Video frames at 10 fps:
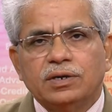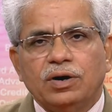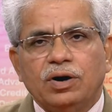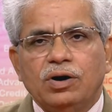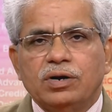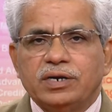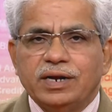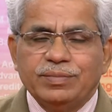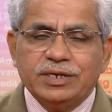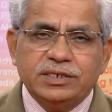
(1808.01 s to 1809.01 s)
or
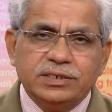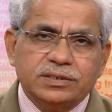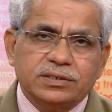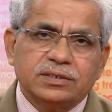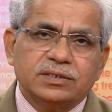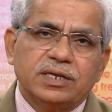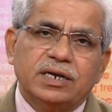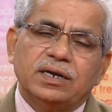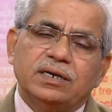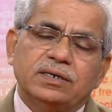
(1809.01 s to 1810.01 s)
damages that
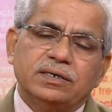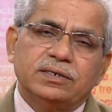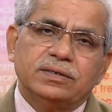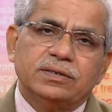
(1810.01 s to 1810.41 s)
are done